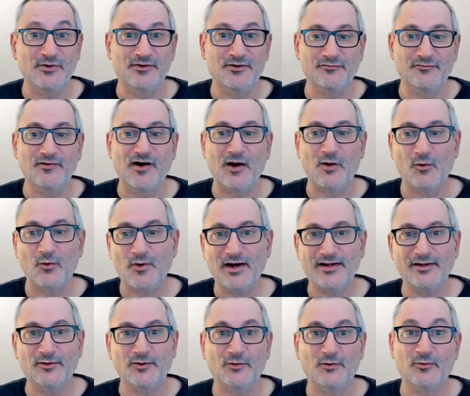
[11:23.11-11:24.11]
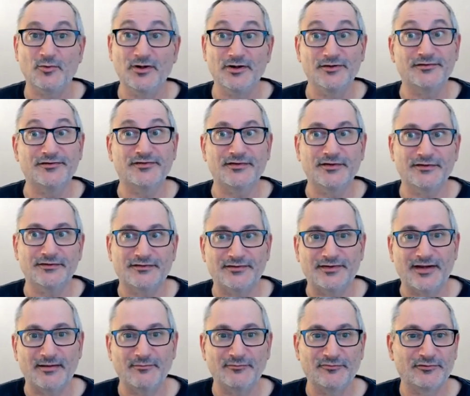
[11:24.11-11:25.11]
railway or words that
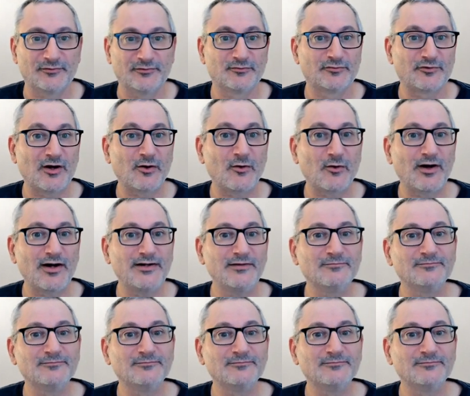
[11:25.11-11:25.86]
stem from railway.